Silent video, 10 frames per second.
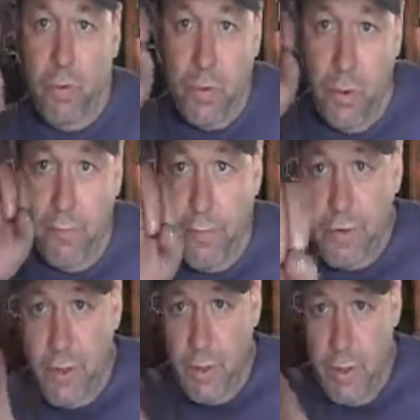
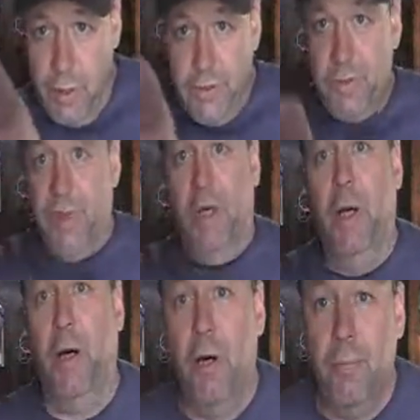surface that cuts the
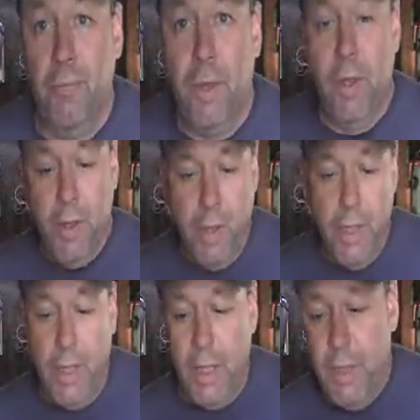air,
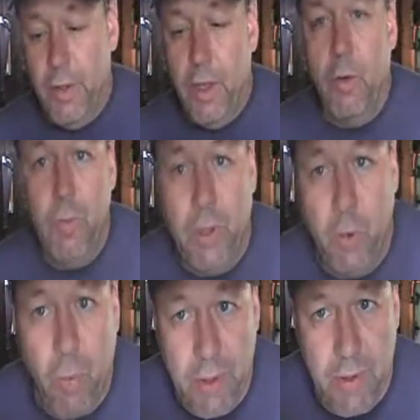and we
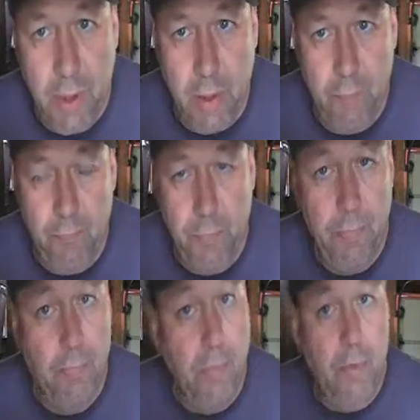don't want that.
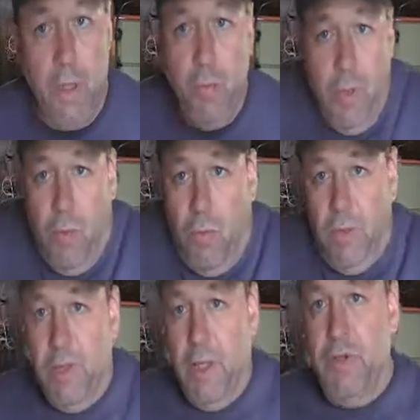Okay, we don't
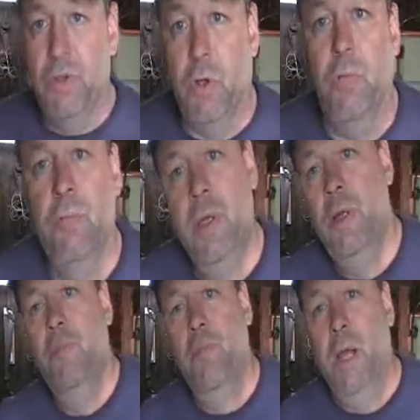want that. So
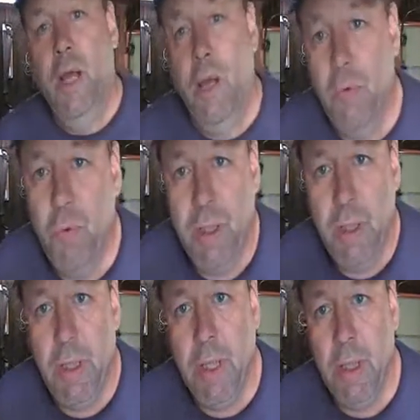how do
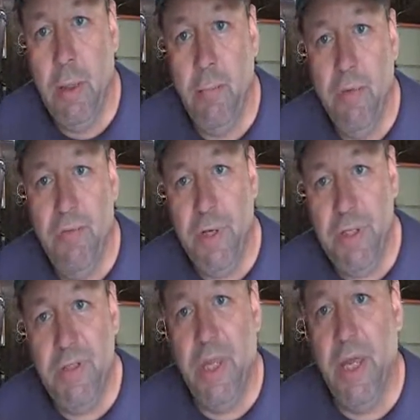we
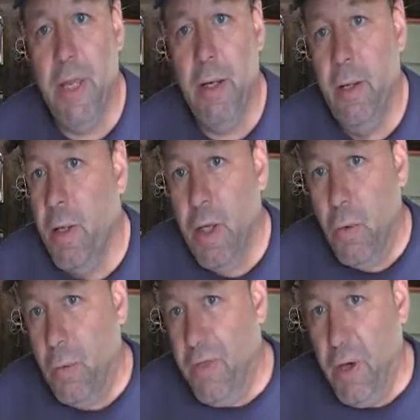fix that
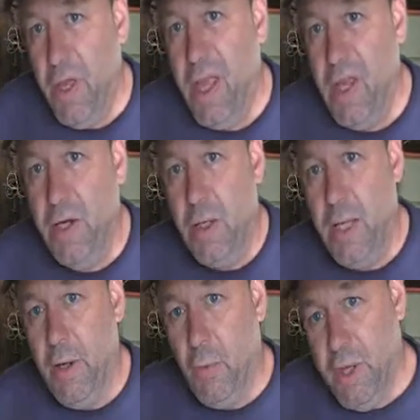without adding a
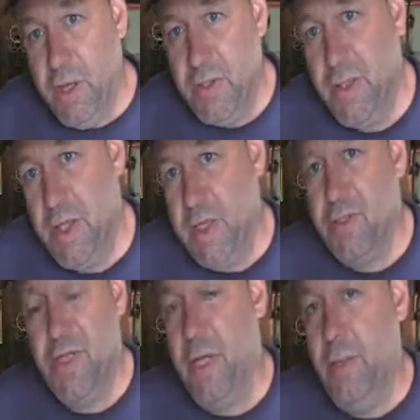lot of weight to that
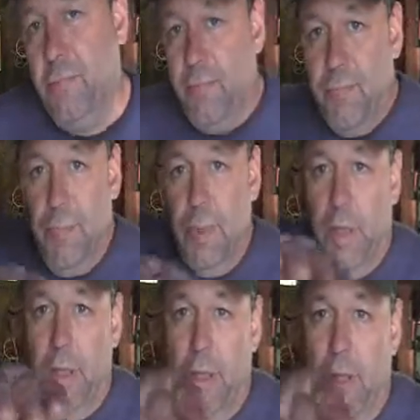side
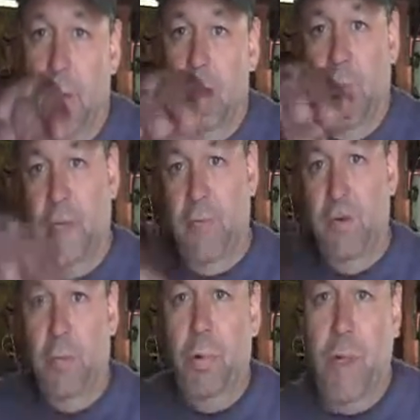and
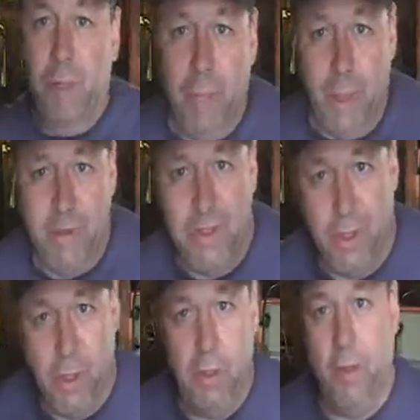having a problem
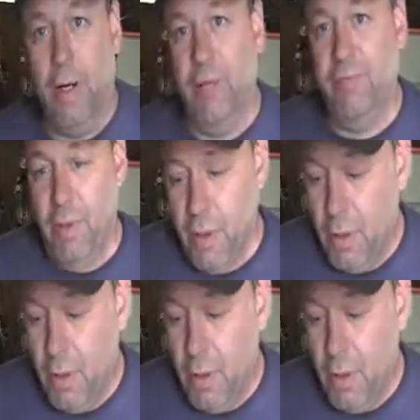bouncing the aircraft?